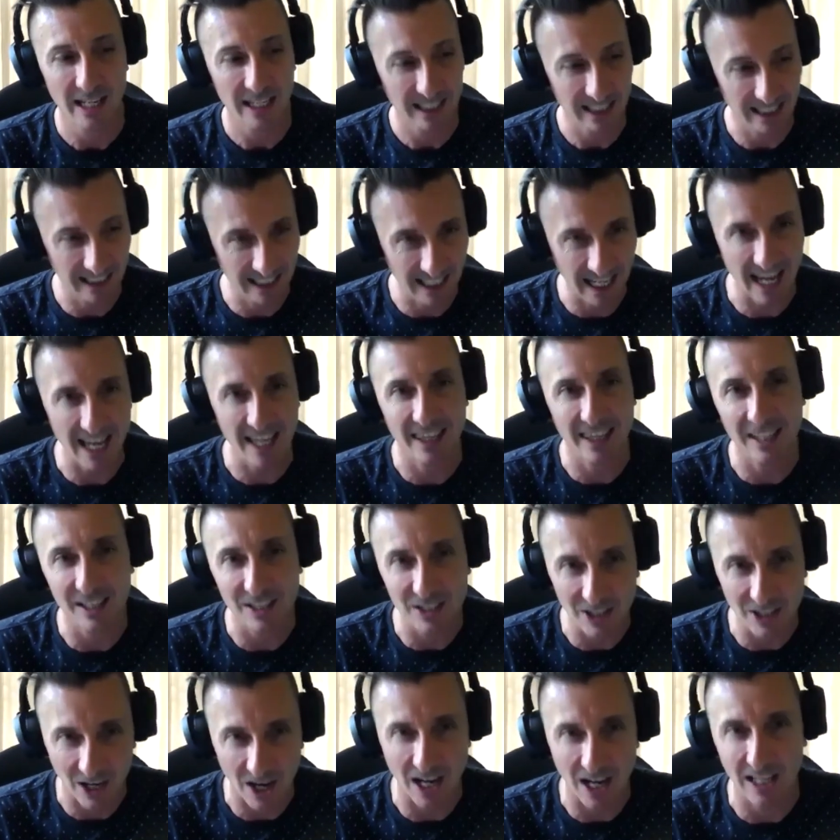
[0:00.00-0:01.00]
Get the
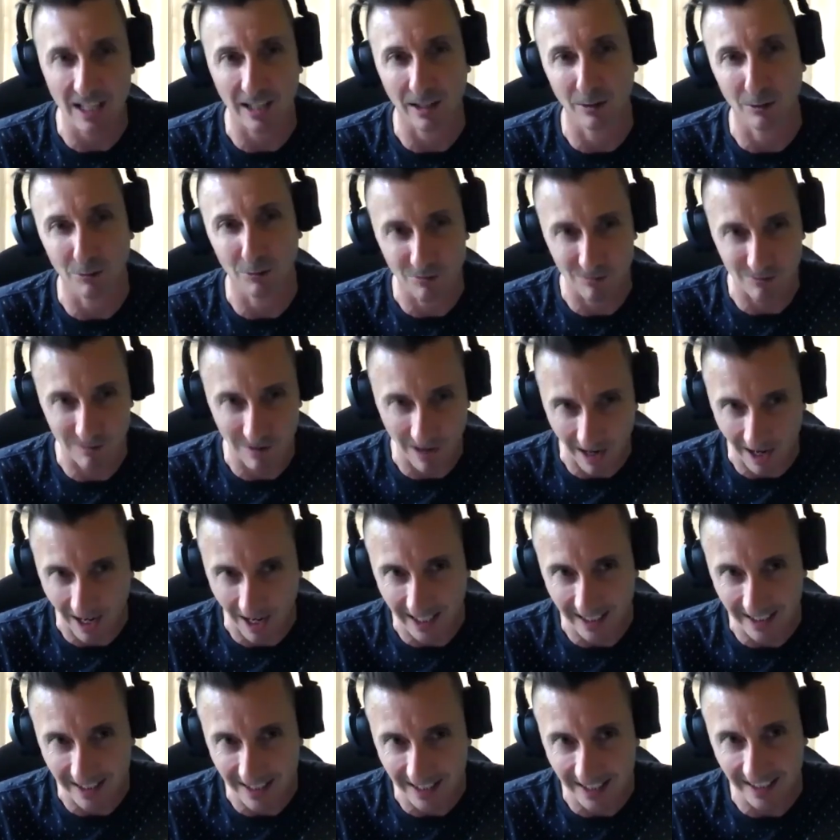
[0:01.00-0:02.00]
title
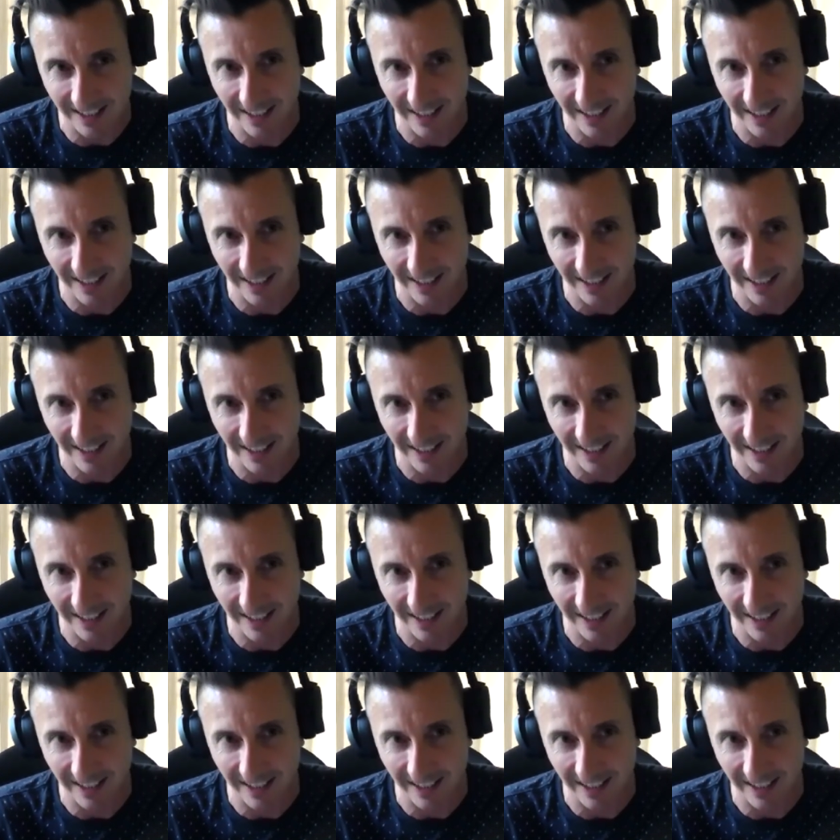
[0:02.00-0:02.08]
right.